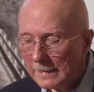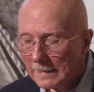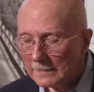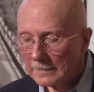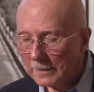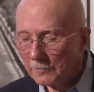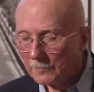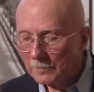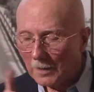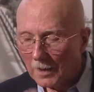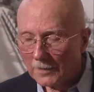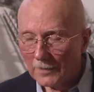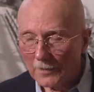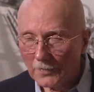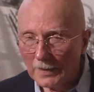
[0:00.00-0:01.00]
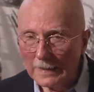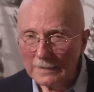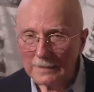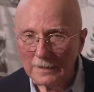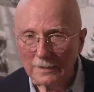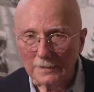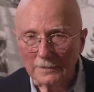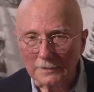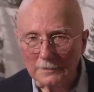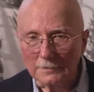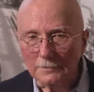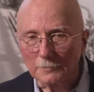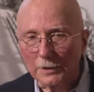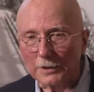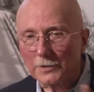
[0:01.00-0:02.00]
So are there things that are,
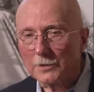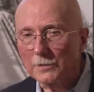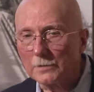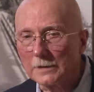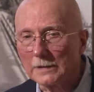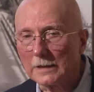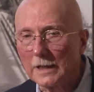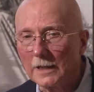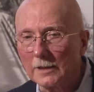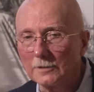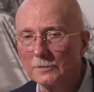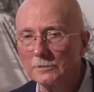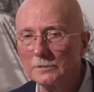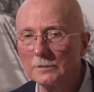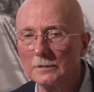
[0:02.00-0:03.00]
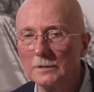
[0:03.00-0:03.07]
we're doing now,